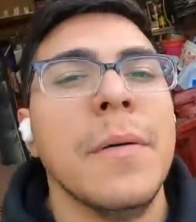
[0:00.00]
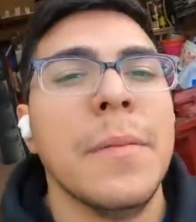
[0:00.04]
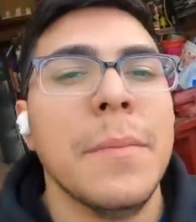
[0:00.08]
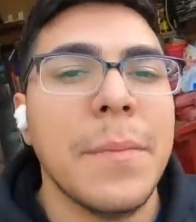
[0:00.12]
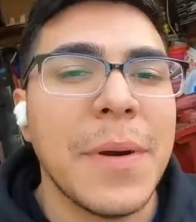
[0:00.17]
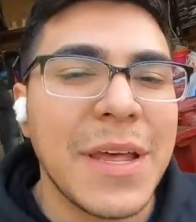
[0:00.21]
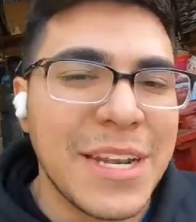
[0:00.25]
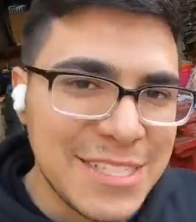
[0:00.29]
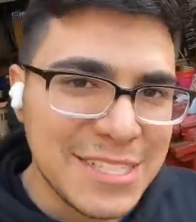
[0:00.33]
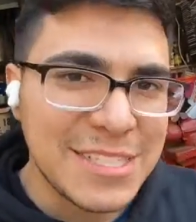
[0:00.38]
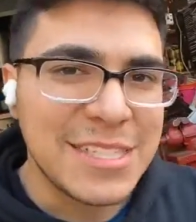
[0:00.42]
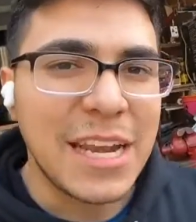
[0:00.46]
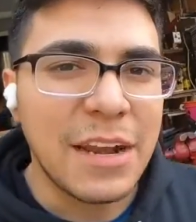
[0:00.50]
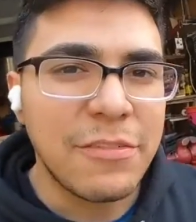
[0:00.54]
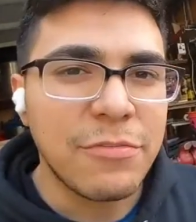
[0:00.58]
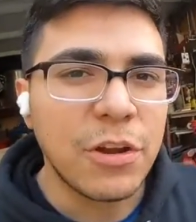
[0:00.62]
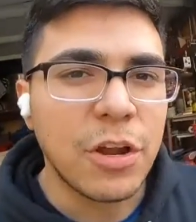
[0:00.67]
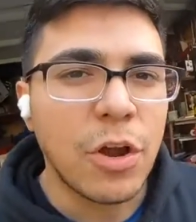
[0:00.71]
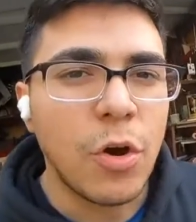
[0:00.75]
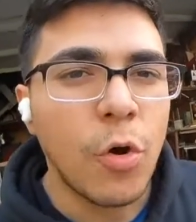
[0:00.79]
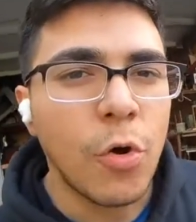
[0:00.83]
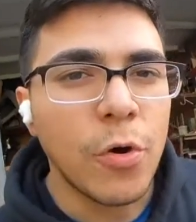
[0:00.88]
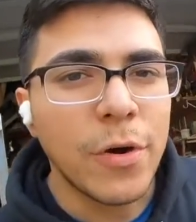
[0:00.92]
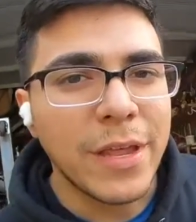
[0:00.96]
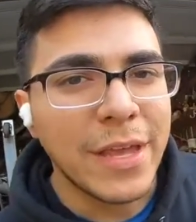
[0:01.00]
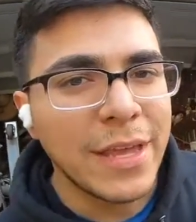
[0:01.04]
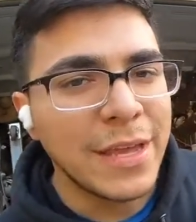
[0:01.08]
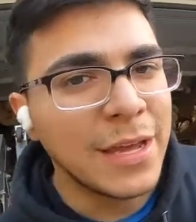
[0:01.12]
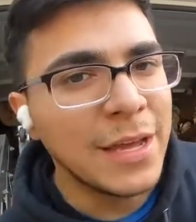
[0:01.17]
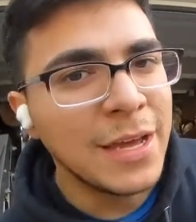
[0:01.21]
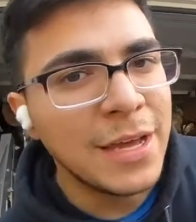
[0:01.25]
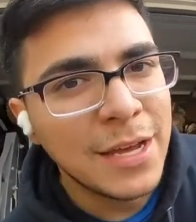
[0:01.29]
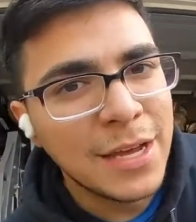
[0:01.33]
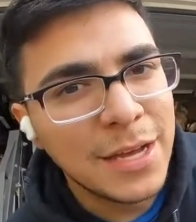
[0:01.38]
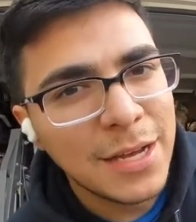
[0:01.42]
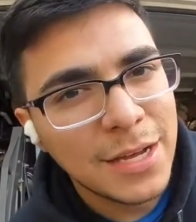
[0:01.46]
but instead of recording,
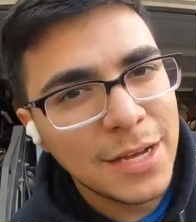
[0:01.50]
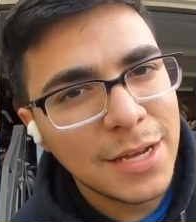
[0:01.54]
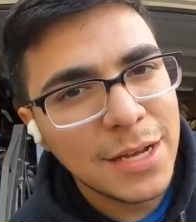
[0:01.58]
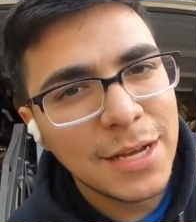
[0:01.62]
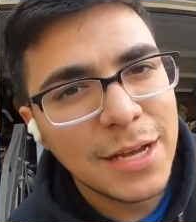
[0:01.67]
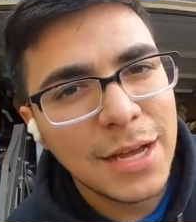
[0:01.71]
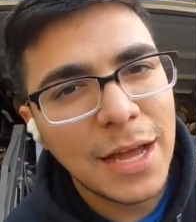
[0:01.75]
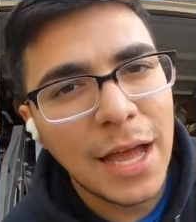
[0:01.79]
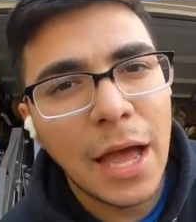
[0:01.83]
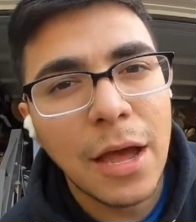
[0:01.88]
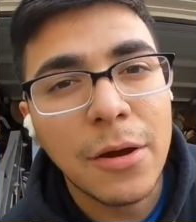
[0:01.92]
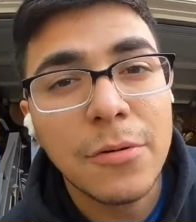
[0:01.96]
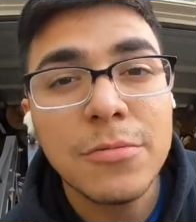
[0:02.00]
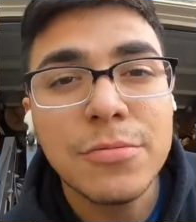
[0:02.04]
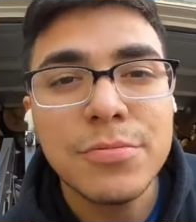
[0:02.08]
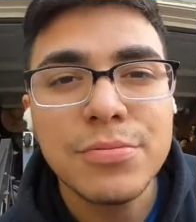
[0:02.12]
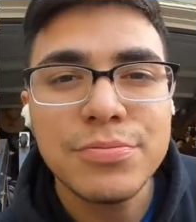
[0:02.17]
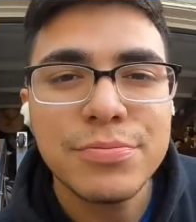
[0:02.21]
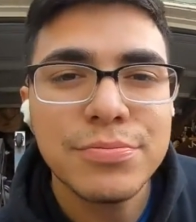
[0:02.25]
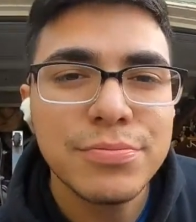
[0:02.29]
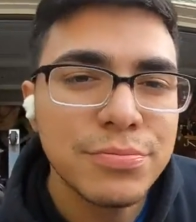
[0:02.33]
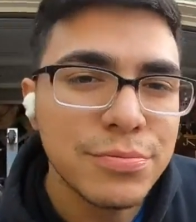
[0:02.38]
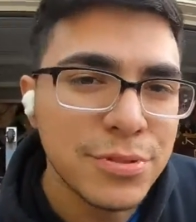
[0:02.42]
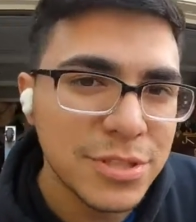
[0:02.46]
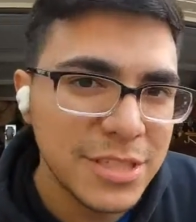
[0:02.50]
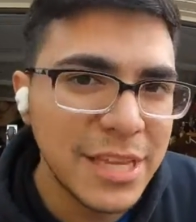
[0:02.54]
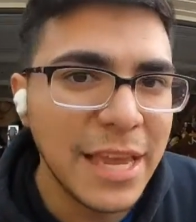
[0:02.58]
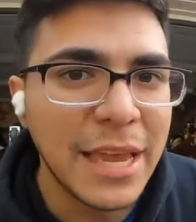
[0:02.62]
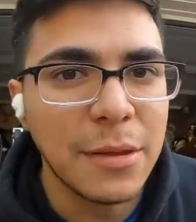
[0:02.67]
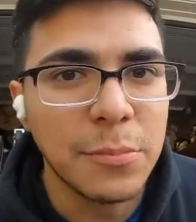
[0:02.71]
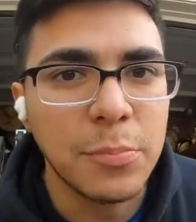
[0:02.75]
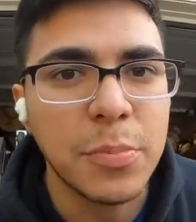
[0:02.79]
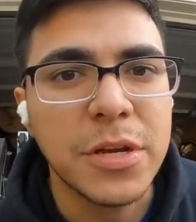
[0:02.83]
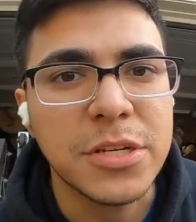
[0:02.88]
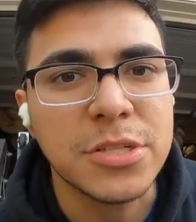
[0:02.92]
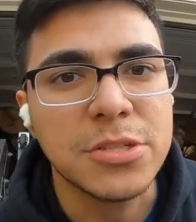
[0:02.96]
I was
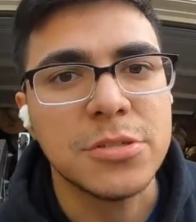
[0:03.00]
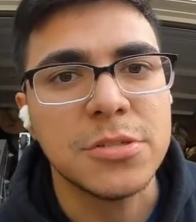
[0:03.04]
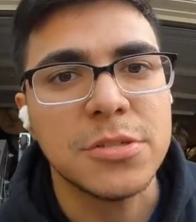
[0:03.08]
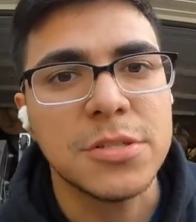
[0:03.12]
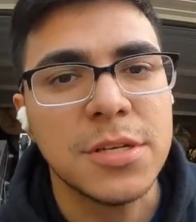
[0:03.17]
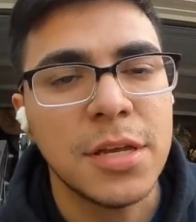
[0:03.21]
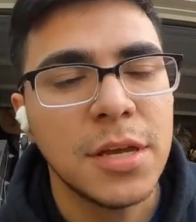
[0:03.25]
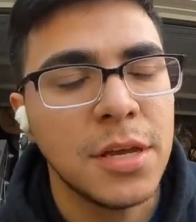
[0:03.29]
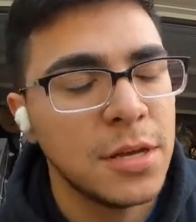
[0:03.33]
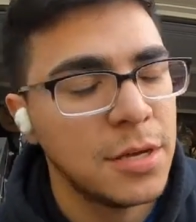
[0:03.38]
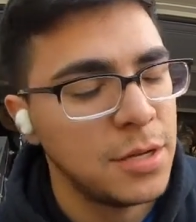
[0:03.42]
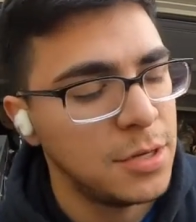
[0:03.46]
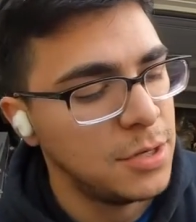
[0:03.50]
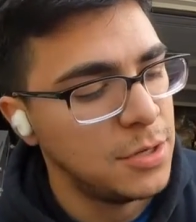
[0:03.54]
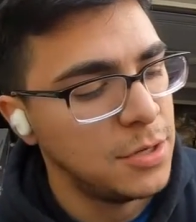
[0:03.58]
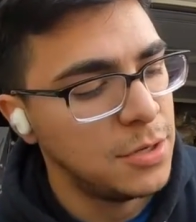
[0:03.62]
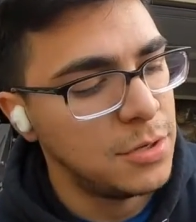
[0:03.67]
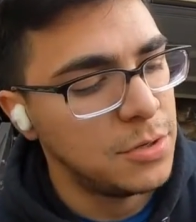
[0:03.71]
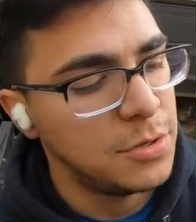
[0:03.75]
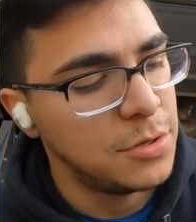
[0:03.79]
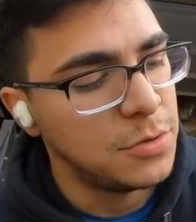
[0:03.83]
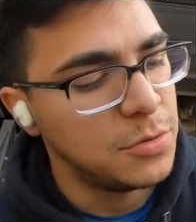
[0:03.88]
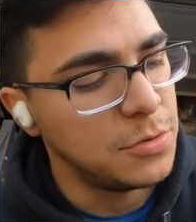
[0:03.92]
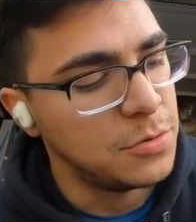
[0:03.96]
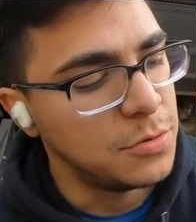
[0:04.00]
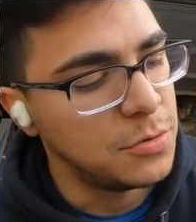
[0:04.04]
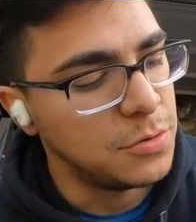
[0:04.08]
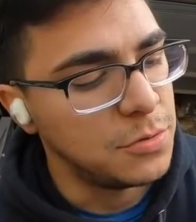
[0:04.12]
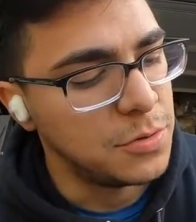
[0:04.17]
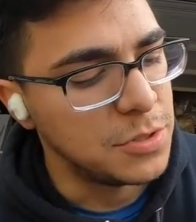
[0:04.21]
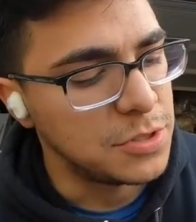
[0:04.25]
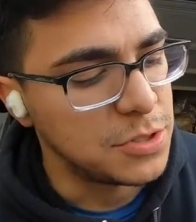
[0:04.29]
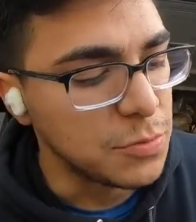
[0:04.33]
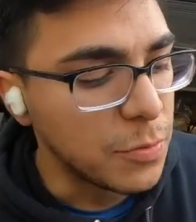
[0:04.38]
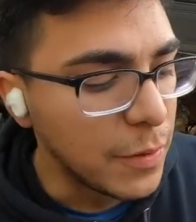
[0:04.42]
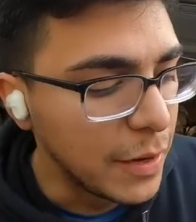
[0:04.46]
taking pictures,
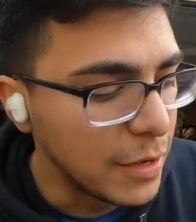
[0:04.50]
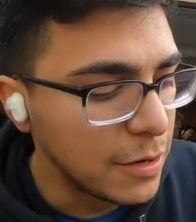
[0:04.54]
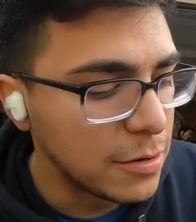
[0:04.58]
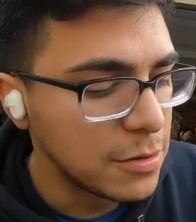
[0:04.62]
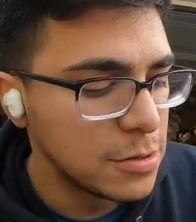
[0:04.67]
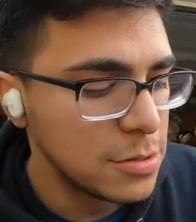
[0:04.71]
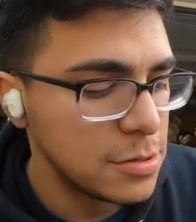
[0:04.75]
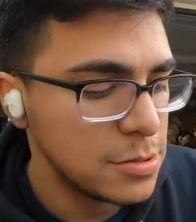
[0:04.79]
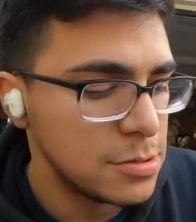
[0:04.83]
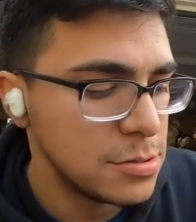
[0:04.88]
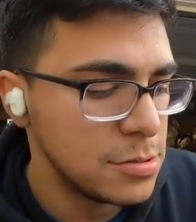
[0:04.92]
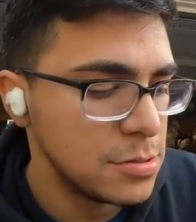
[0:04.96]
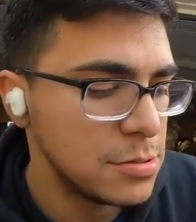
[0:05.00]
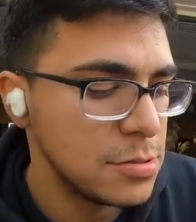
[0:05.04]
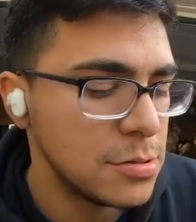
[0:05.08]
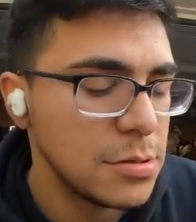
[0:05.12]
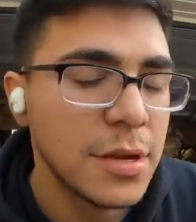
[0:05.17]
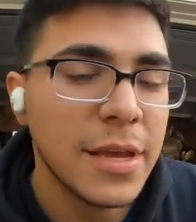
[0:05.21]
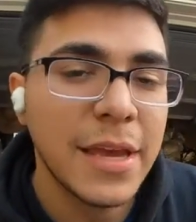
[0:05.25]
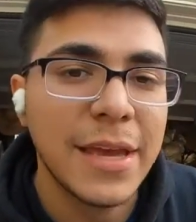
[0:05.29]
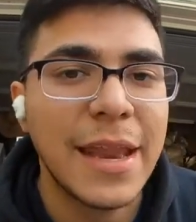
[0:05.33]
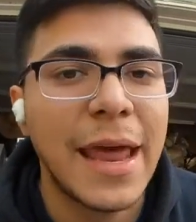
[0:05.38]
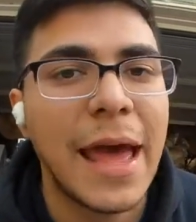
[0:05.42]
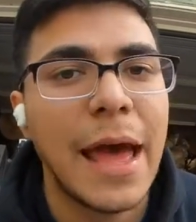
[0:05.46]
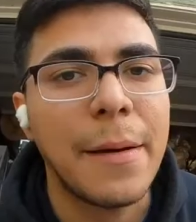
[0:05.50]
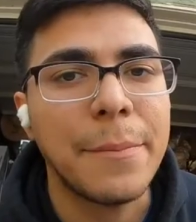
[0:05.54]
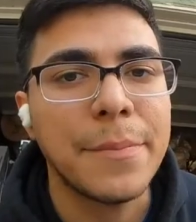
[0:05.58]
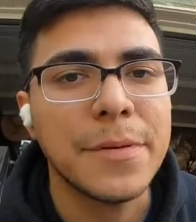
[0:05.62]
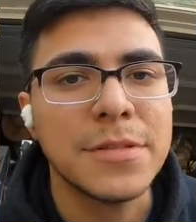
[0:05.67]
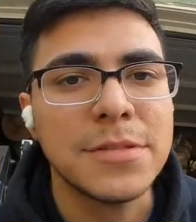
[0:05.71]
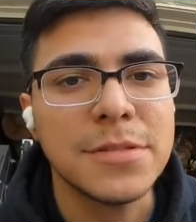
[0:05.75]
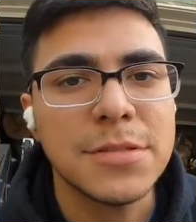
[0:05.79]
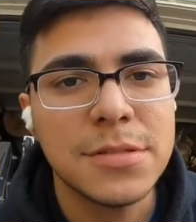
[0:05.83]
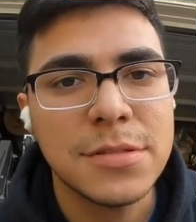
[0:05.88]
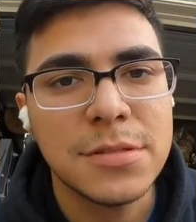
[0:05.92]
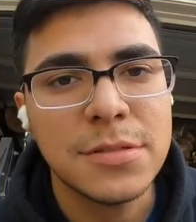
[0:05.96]
which, well, it
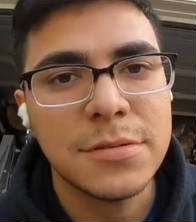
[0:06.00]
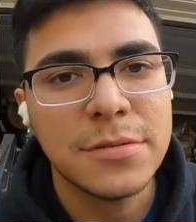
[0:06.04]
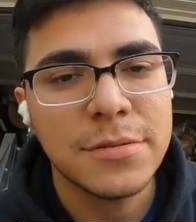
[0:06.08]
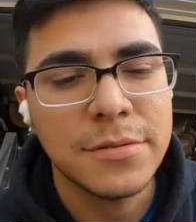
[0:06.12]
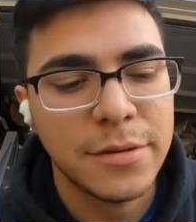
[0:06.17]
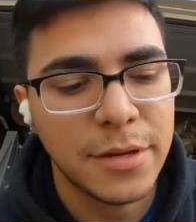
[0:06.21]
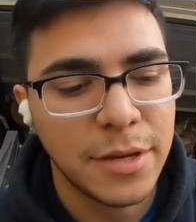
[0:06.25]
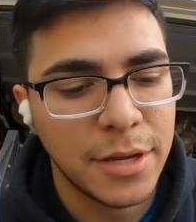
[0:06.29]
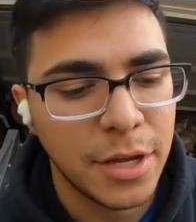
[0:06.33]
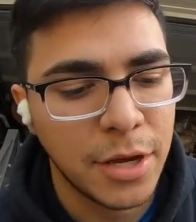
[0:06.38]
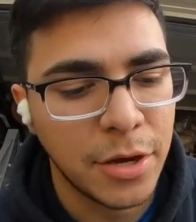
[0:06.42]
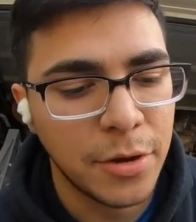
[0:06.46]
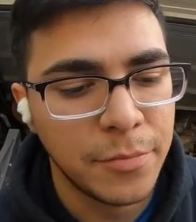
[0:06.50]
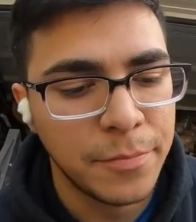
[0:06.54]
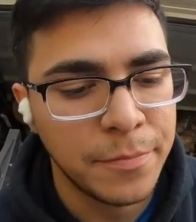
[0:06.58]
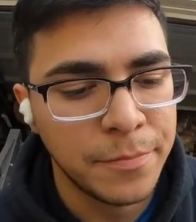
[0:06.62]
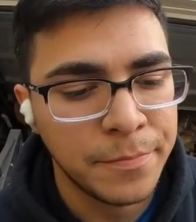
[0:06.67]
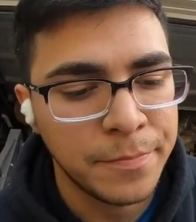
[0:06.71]
happens, you know.